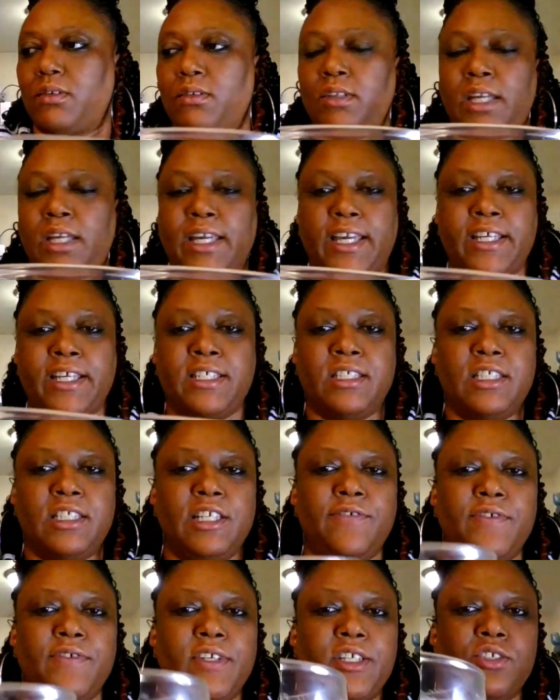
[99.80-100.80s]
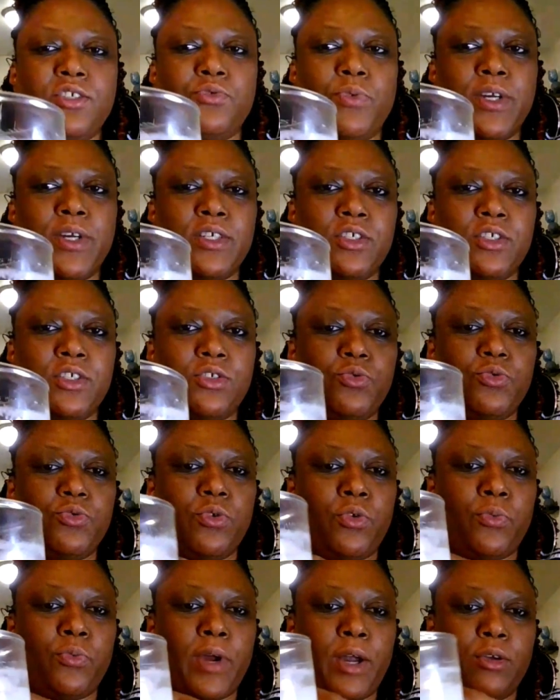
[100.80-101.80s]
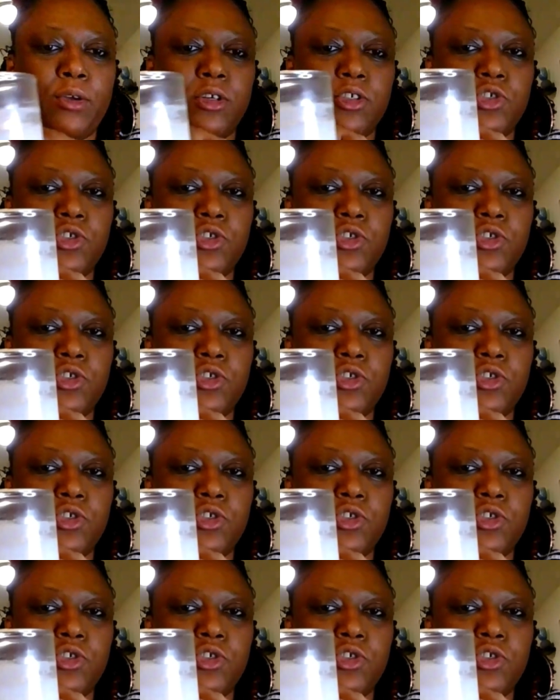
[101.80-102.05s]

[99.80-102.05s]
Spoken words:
Like it's leaving this residue around the